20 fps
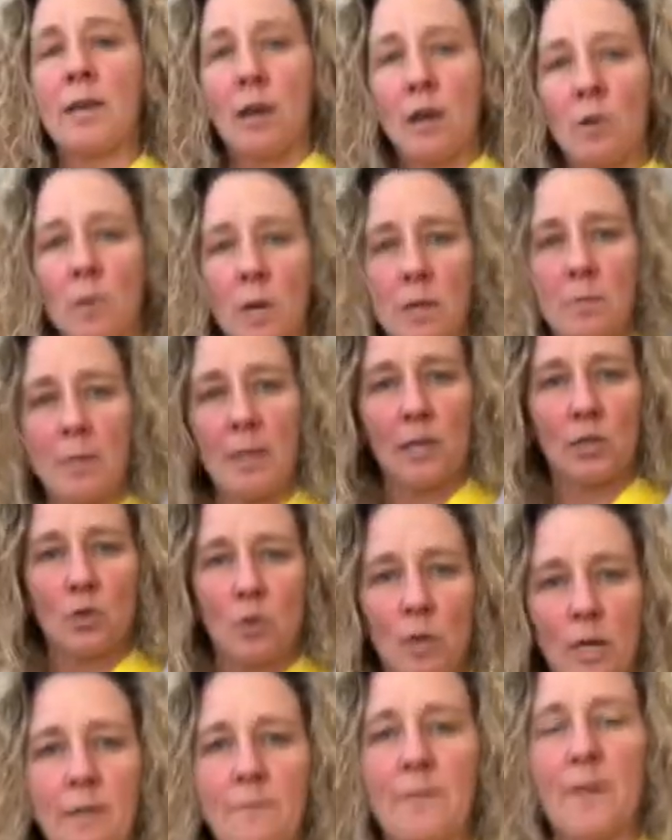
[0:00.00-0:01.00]
with me in
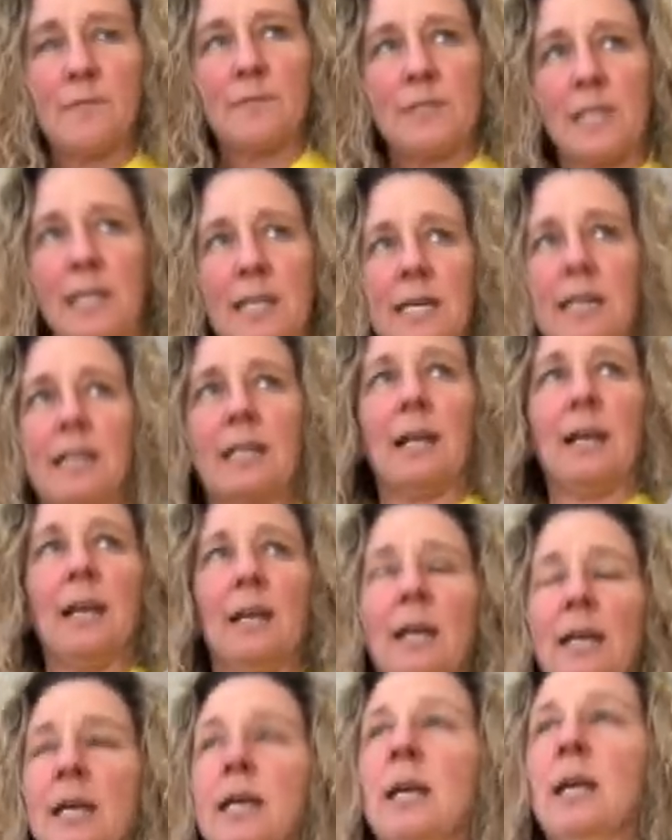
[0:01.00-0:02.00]
2015,
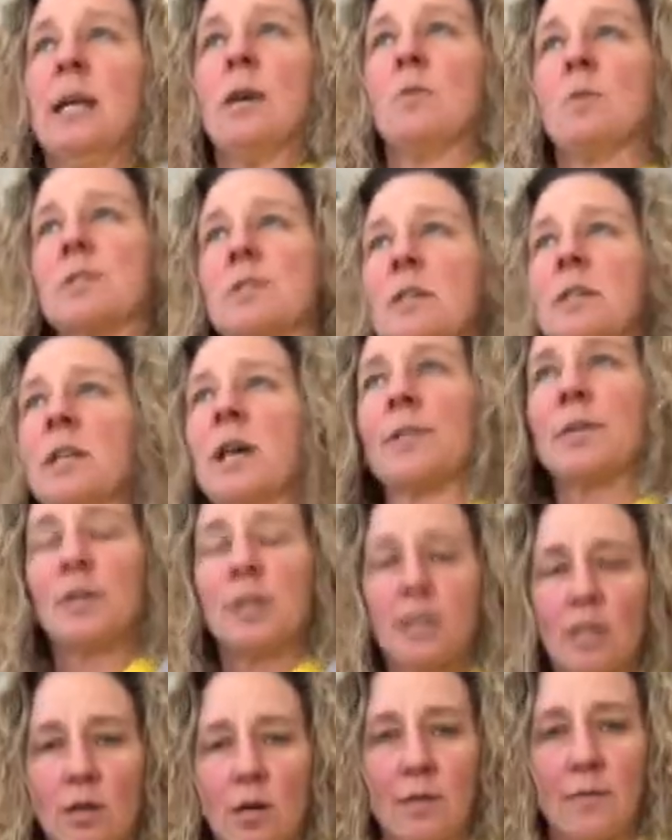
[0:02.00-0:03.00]
it was another year
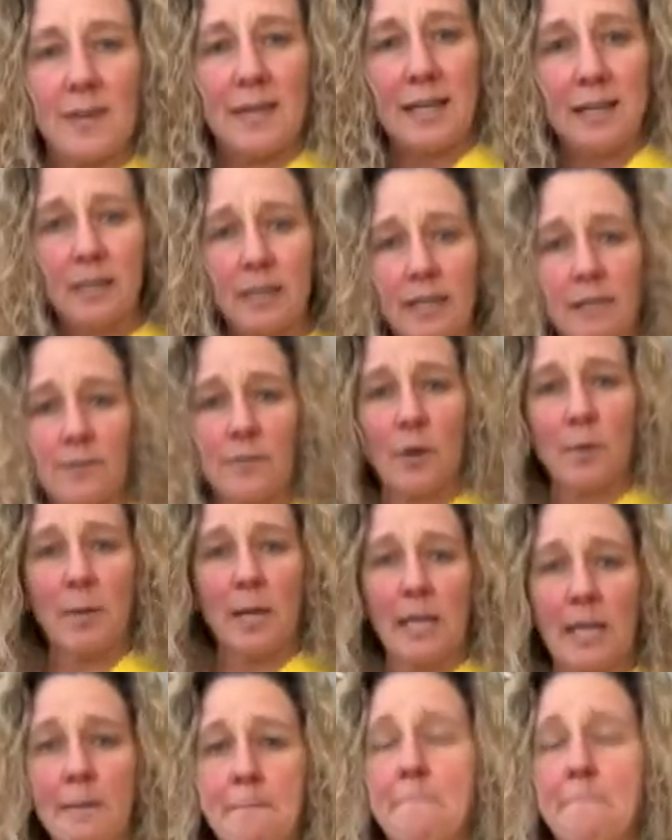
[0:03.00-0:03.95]
of healing for me.